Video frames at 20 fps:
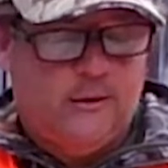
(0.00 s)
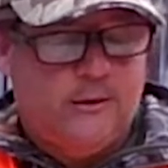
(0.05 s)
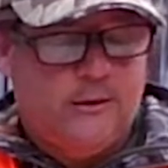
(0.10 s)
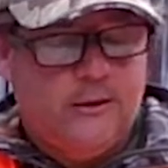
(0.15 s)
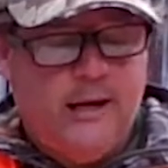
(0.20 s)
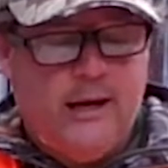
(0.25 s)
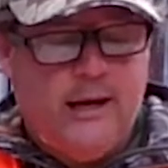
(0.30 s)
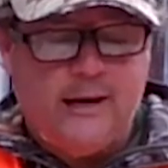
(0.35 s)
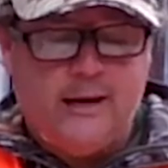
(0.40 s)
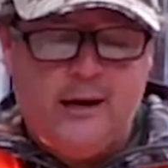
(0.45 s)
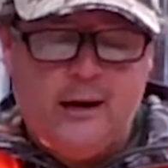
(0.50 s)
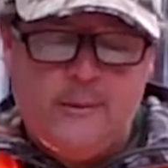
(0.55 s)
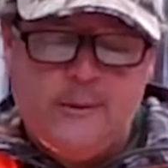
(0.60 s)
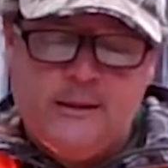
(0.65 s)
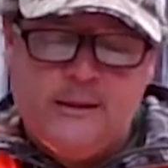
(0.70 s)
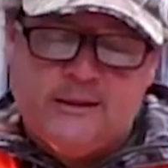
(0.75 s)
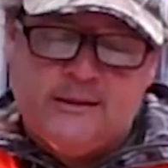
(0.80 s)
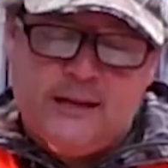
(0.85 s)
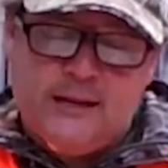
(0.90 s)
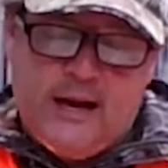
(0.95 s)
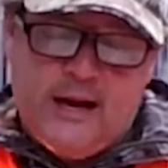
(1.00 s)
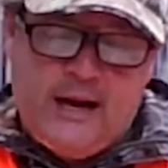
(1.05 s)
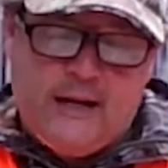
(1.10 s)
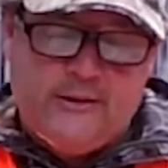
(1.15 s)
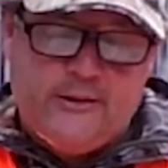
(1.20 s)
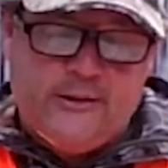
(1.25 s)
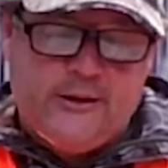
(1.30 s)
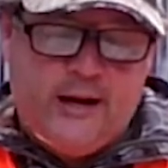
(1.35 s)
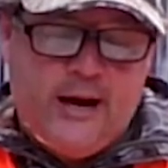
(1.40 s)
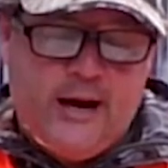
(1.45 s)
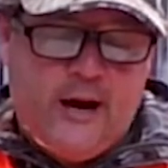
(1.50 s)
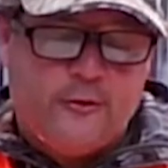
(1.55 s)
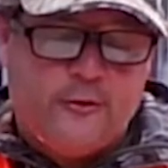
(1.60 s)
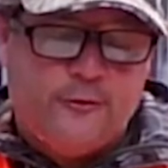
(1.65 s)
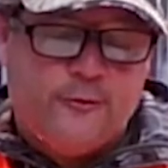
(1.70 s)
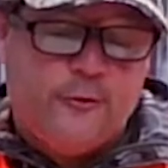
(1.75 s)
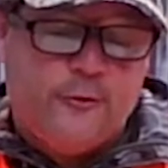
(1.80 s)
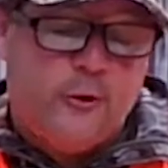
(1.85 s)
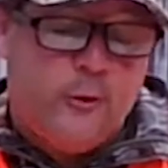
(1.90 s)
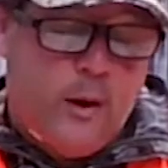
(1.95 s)
Could I come inside your
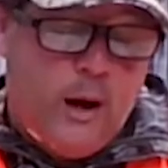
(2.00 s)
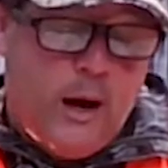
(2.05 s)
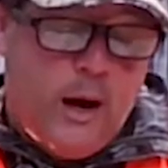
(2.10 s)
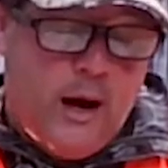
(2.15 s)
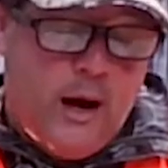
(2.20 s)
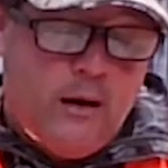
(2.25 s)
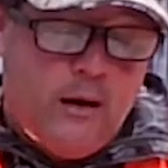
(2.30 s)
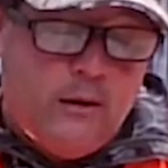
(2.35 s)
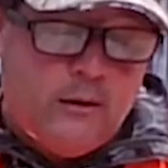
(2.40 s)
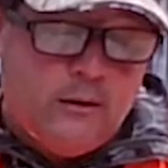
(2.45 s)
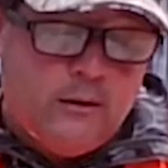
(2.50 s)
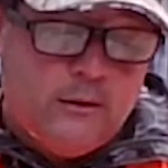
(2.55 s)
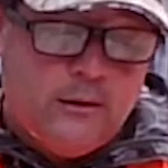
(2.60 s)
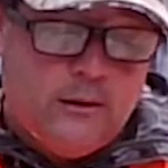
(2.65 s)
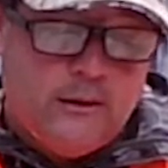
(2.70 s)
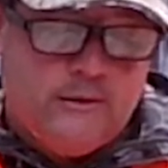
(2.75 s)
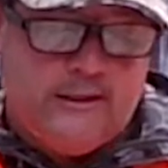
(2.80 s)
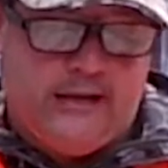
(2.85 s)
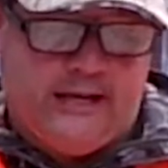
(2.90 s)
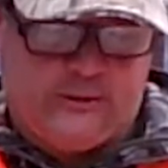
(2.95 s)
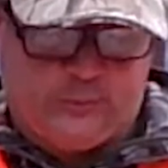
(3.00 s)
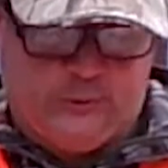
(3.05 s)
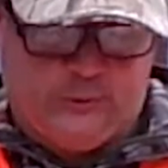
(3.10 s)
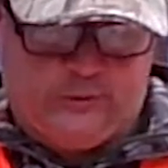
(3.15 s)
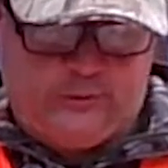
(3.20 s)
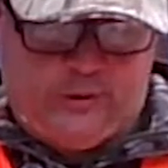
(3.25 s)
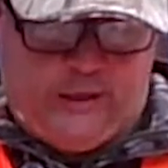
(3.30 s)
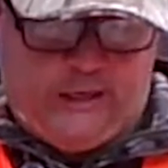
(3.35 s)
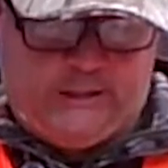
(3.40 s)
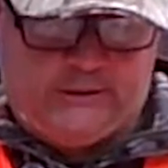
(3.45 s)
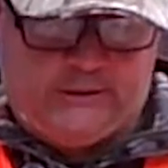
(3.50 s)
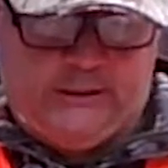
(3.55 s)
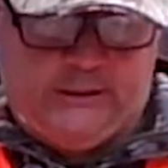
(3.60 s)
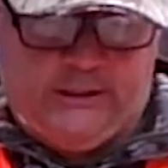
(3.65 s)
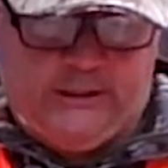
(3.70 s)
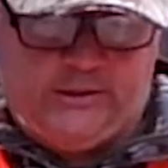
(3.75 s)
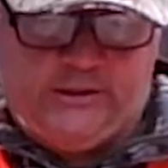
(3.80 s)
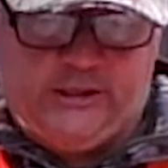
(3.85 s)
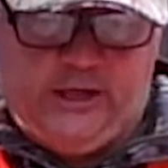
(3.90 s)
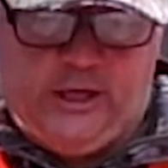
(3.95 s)
house for a while? That's when
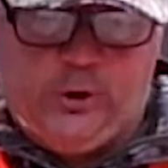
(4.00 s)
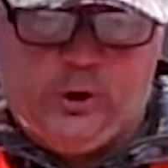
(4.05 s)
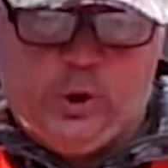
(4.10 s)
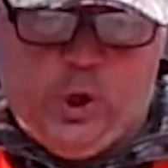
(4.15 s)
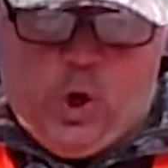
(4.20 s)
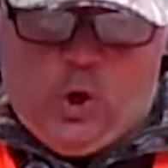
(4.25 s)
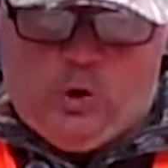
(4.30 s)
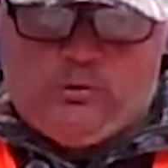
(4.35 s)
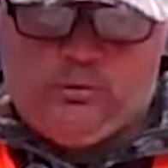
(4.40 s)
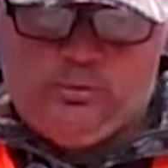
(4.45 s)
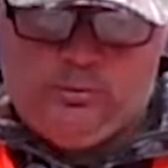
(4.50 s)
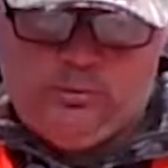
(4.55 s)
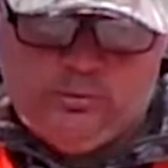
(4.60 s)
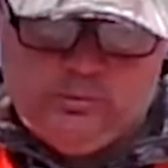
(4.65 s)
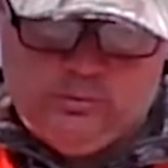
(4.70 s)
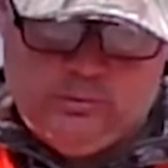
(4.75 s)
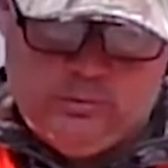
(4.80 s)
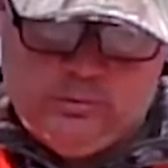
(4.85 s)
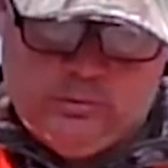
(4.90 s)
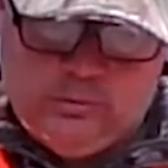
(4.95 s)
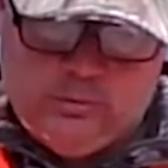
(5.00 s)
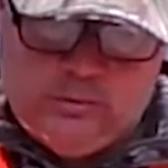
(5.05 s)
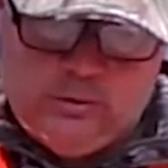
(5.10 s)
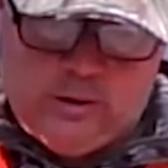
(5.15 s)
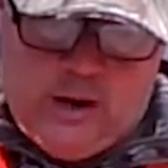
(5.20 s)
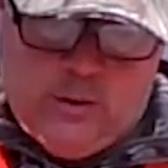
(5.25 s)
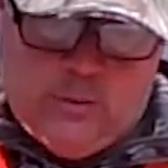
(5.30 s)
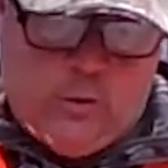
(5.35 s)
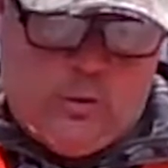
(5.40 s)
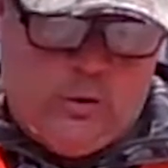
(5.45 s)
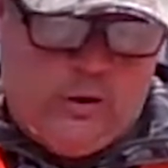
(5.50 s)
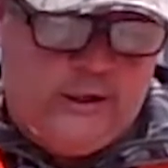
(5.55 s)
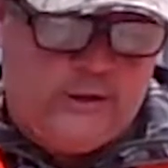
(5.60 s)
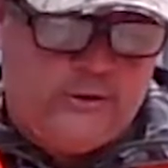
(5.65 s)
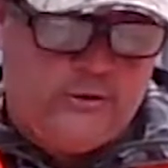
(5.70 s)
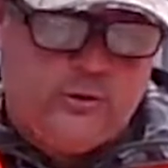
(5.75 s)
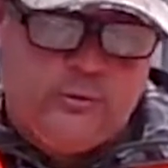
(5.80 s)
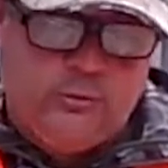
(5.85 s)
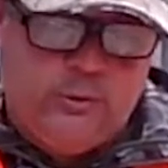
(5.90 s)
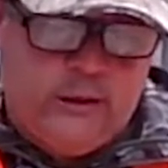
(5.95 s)
Trosclair shout, no! I won't
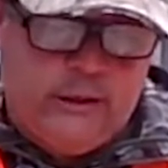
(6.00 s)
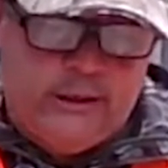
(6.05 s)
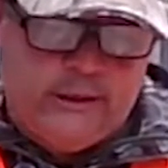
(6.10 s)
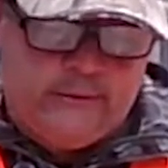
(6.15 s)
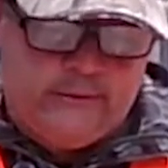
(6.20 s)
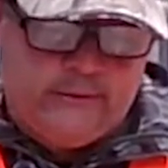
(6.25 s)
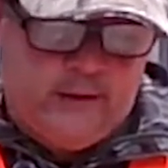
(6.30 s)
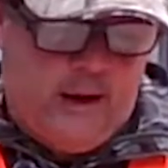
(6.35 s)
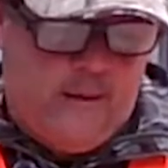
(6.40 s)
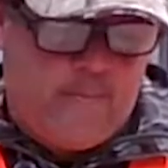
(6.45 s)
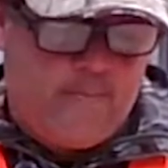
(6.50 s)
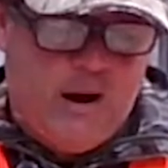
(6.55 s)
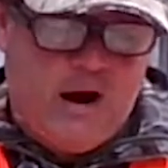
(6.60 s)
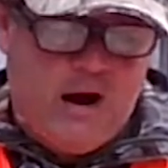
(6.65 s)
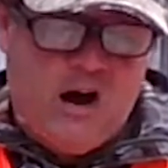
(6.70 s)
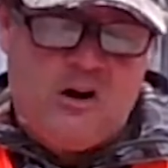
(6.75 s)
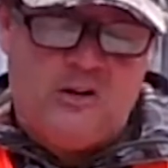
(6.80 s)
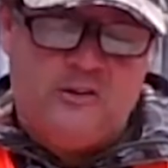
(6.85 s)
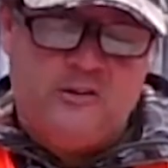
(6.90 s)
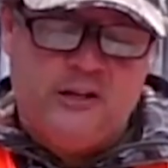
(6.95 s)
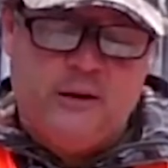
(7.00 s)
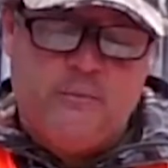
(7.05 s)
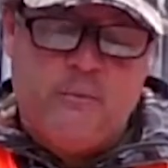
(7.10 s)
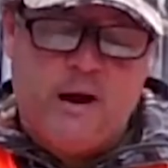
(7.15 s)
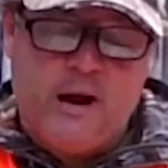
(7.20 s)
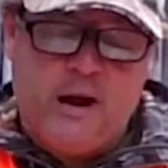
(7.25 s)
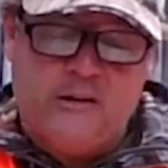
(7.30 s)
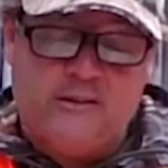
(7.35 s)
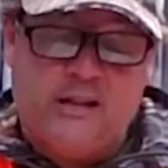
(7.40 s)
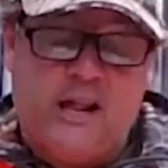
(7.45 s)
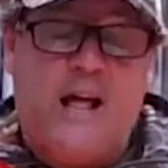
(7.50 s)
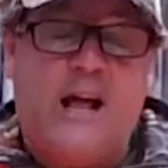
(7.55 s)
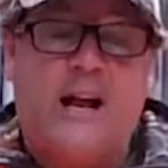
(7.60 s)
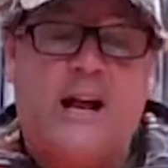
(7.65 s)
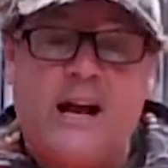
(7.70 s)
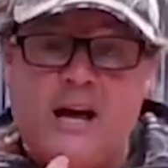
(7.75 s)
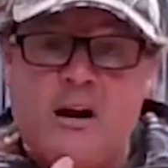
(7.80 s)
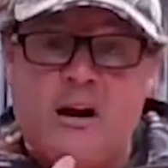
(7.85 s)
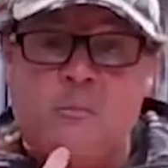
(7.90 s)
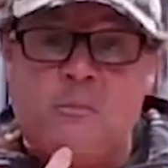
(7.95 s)
let you in, not by all them hairs that I
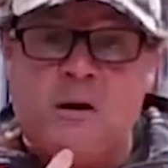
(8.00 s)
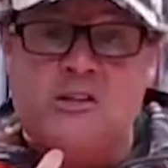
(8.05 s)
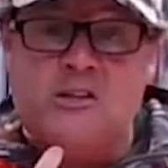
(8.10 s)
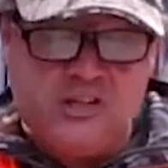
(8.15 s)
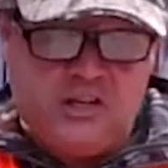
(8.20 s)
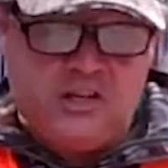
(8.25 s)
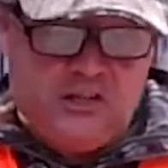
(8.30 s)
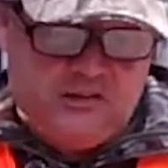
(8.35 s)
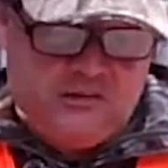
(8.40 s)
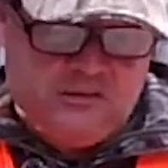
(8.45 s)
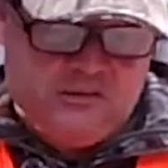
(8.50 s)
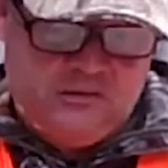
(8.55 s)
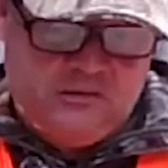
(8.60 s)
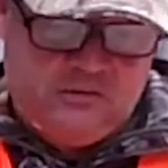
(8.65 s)
got on my chin.